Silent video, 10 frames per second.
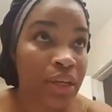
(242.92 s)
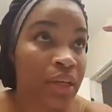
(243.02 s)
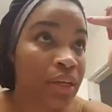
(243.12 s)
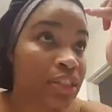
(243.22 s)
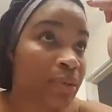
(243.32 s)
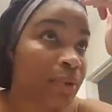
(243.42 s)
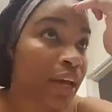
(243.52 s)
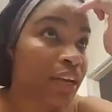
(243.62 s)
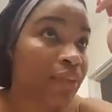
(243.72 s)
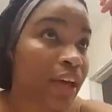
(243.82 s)
some
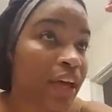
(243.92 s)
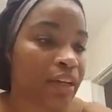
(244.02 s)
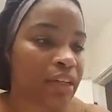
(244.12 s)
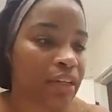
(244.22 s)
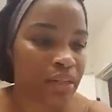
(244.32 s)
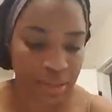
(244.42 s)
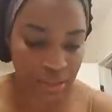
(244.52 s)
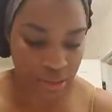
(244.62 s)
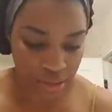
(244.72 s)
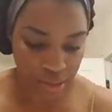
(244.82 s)
kind of acne.
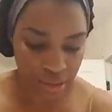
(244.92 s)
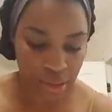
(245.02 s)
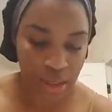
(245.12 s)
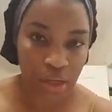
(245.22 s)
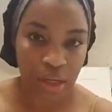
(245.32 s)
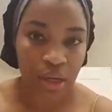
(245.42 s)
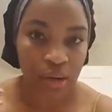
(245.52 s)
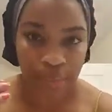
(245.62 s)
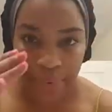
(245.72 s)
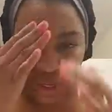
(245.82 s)

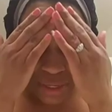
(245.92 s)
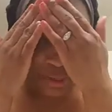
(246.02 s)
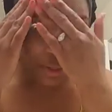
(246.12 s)
But